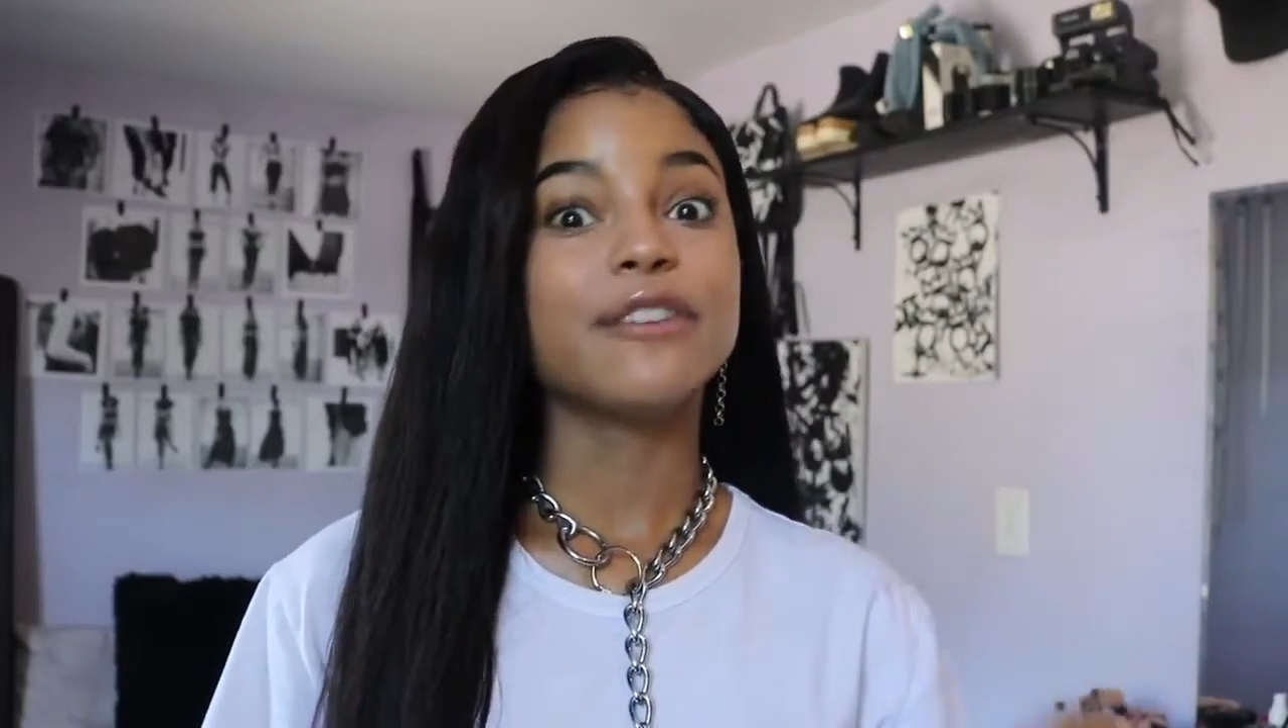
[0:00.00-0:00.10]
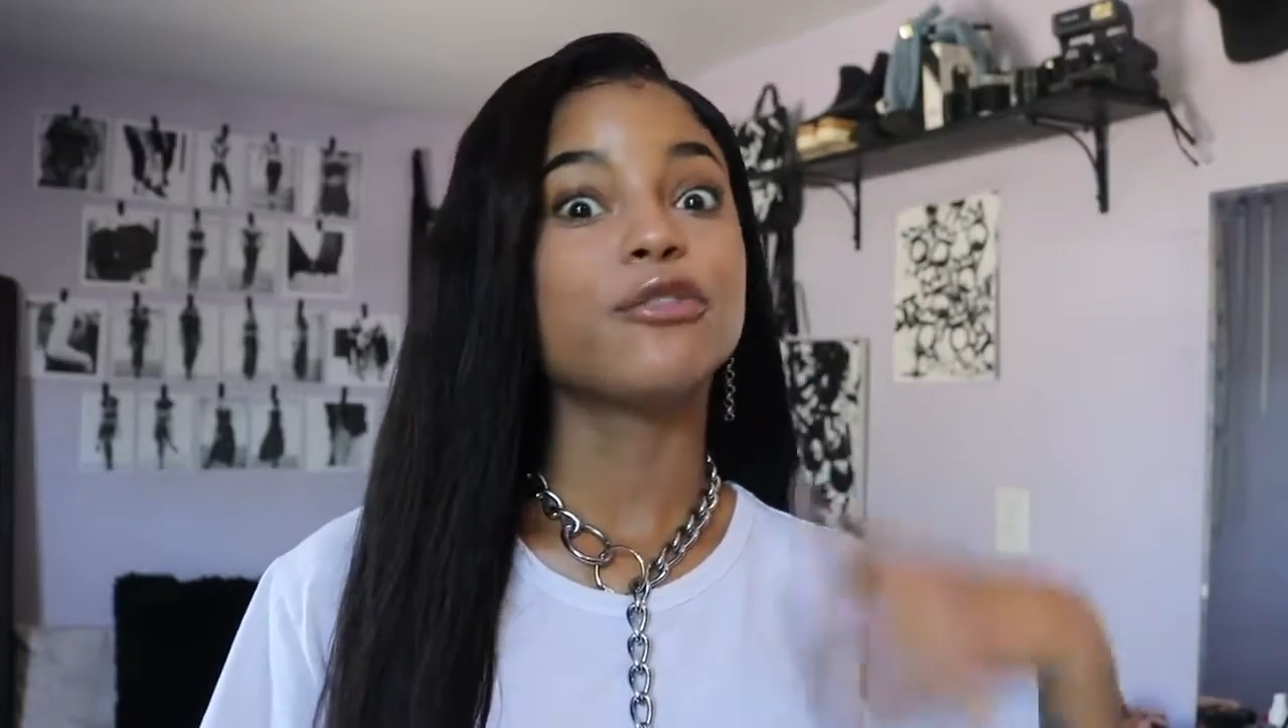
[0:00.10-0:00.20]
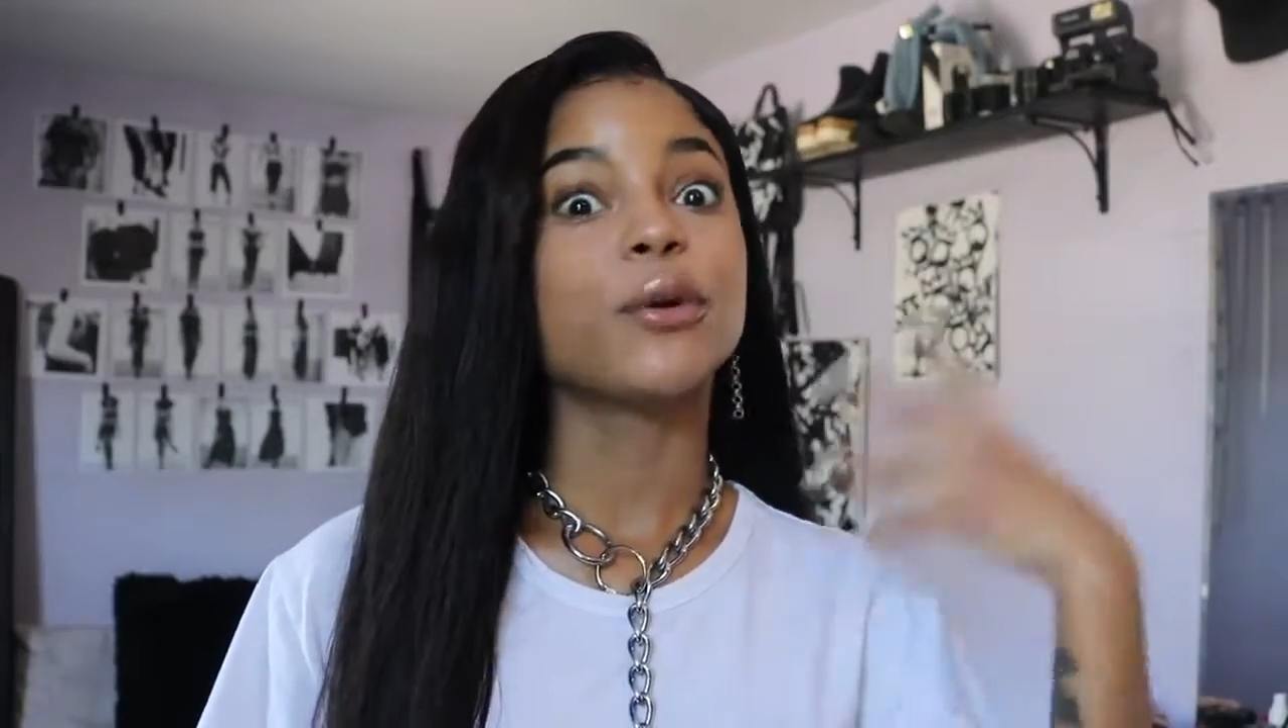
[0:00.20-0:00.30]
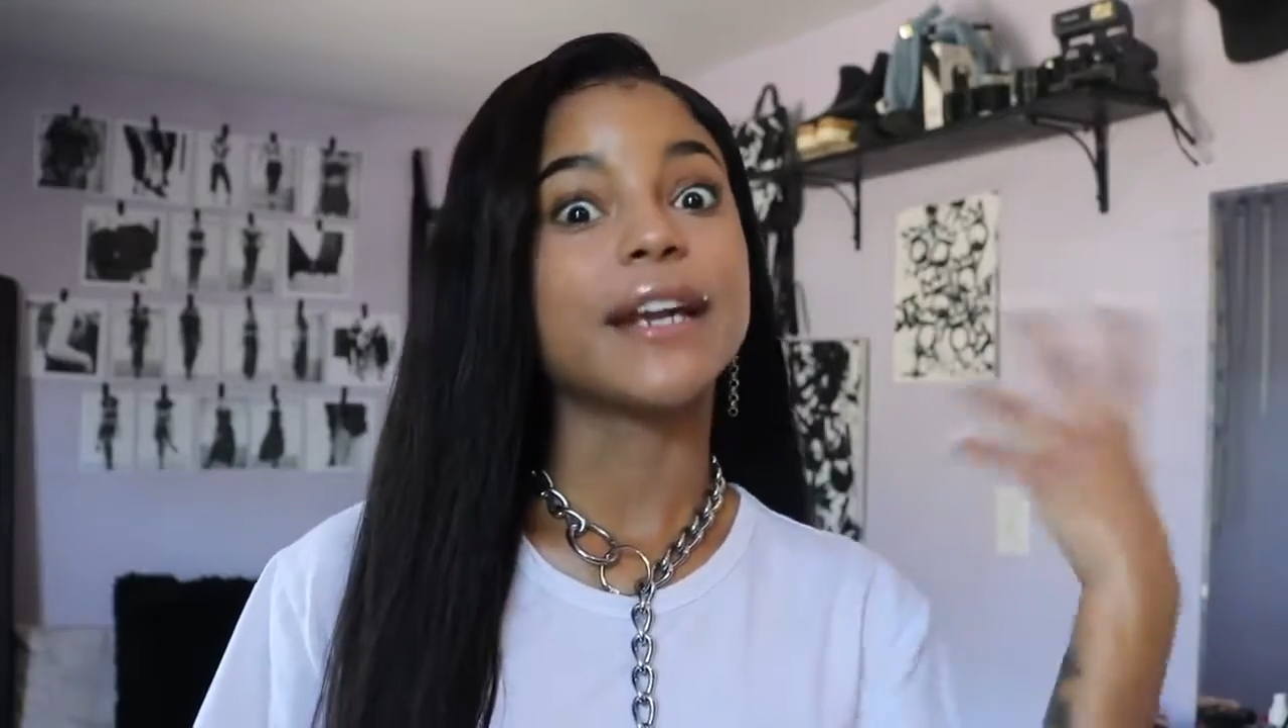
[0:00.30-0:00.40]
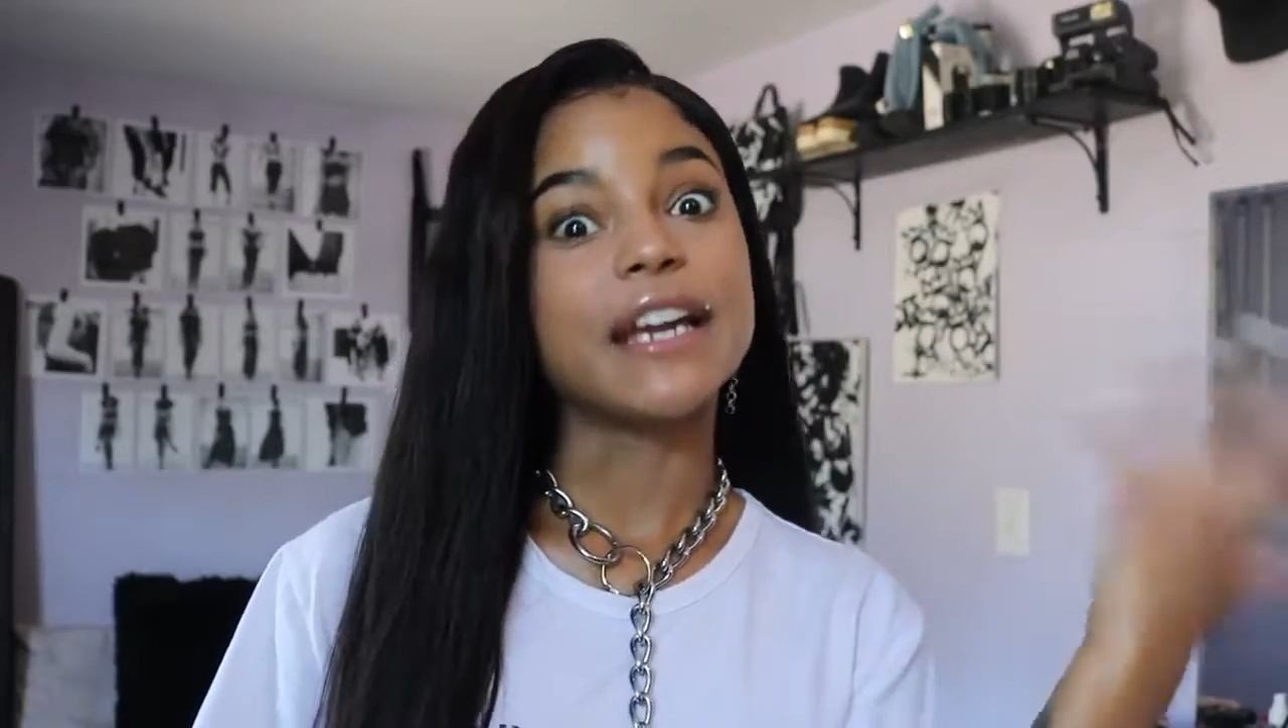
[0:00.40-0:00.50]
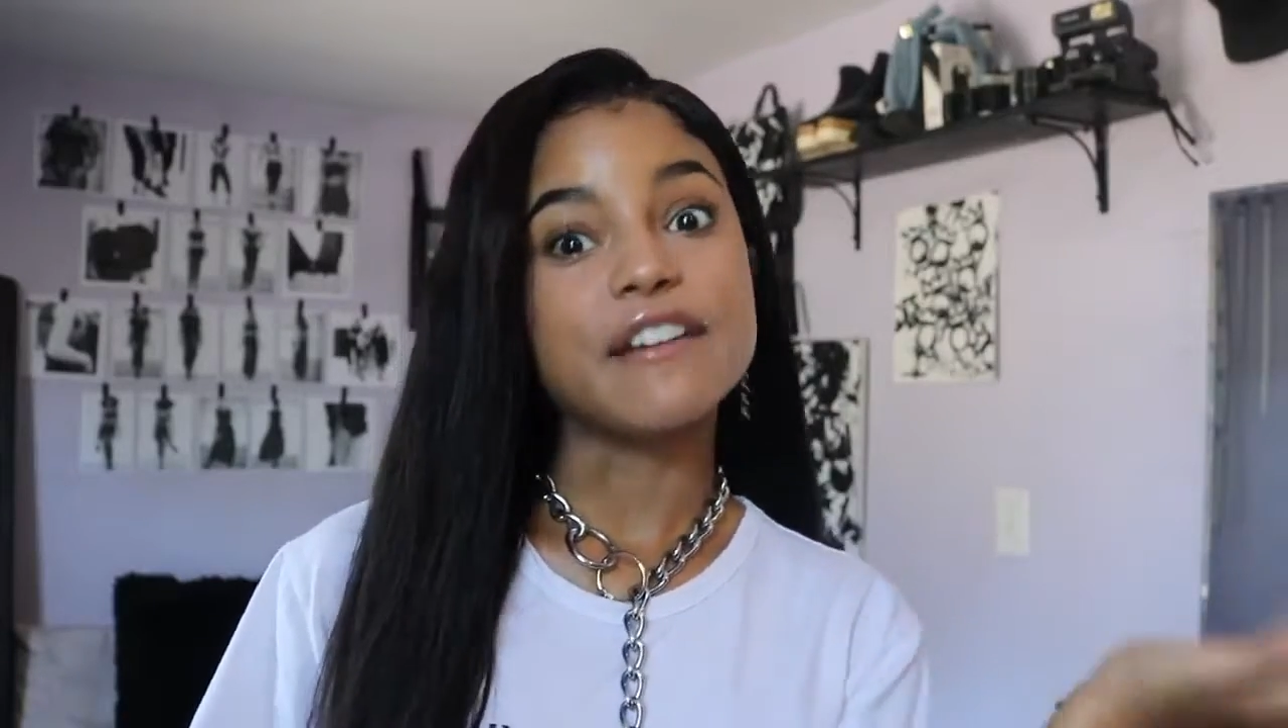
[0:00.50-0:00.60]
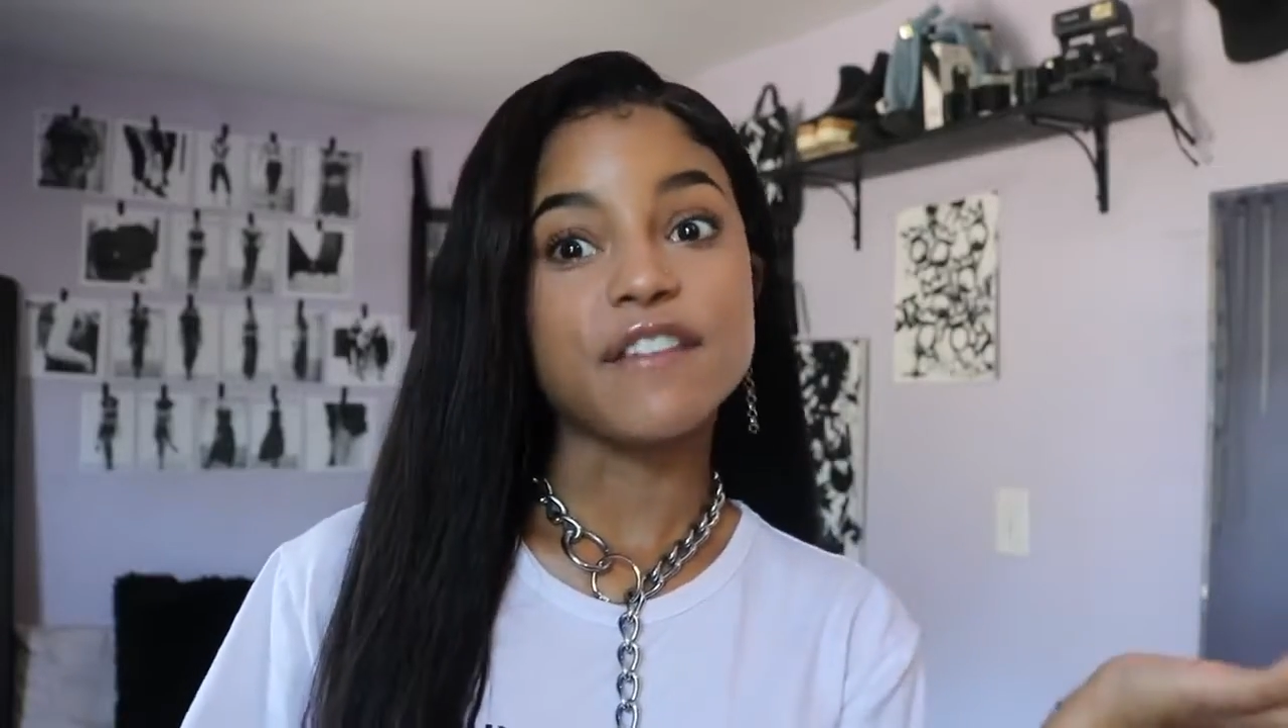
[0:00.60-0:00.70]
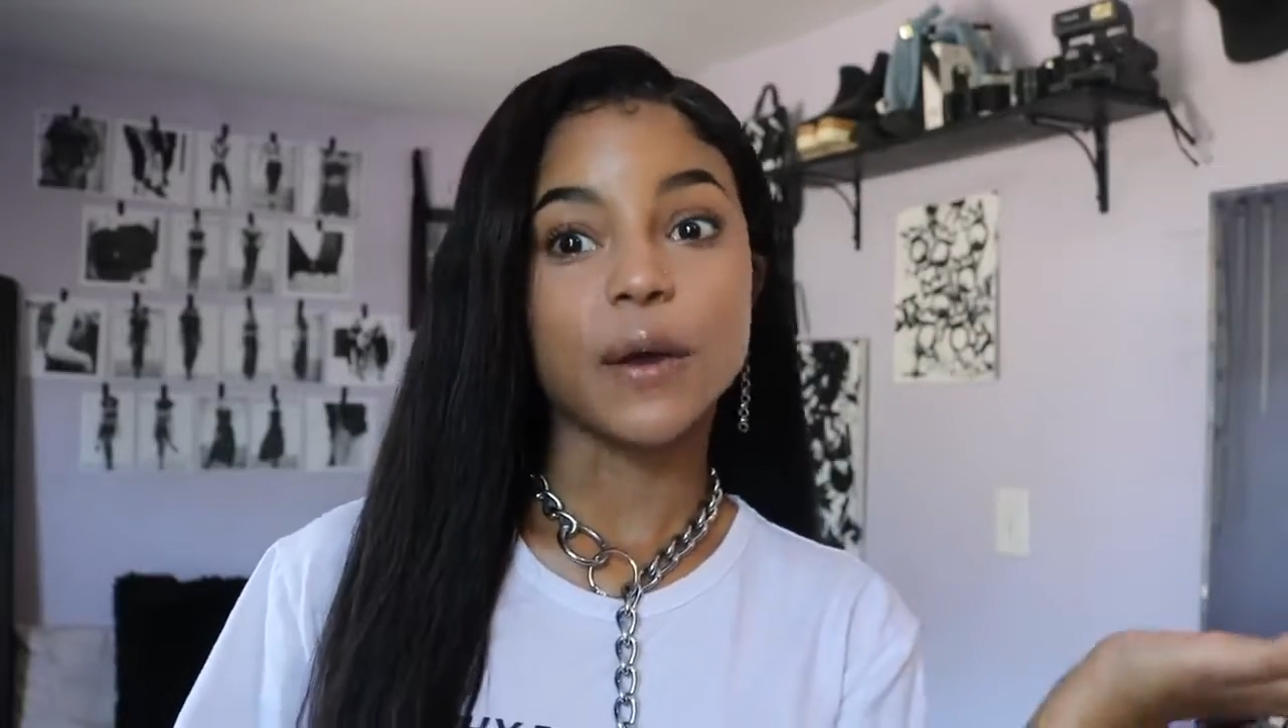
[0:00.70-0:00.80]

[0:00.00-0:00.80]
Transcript: for if